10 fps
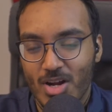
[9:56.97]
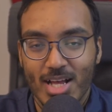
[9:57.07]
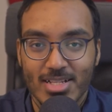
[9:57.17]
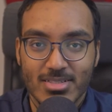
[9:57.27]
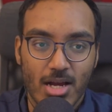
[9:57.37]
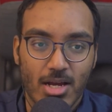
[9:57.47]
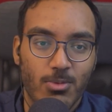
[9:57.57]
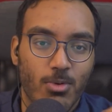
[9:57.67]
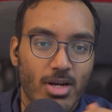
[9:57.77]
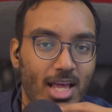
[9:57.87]
It's not going to
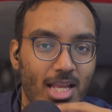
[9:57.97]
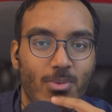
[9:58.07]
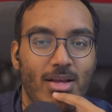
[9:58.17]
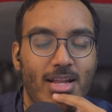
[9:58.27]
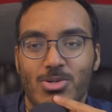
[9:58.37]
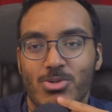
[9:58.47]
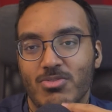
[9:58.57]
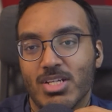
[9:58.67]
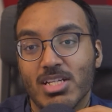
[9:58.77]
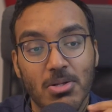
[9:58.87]
work anyway. Nature of the
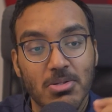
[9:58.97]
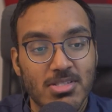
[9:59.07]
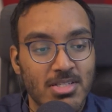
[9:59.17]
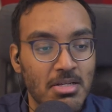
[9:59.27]
adults.